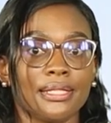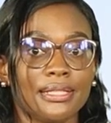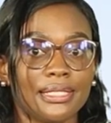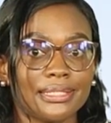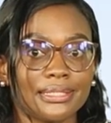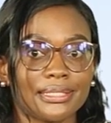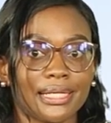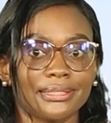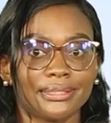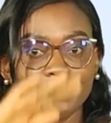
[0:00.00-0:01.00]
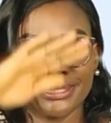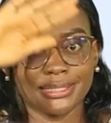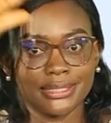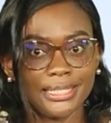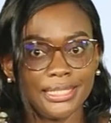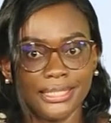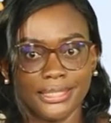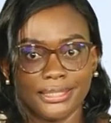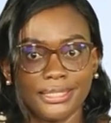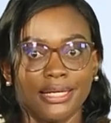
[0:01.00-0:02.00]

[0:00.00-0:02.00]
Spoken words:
This sets the ceiling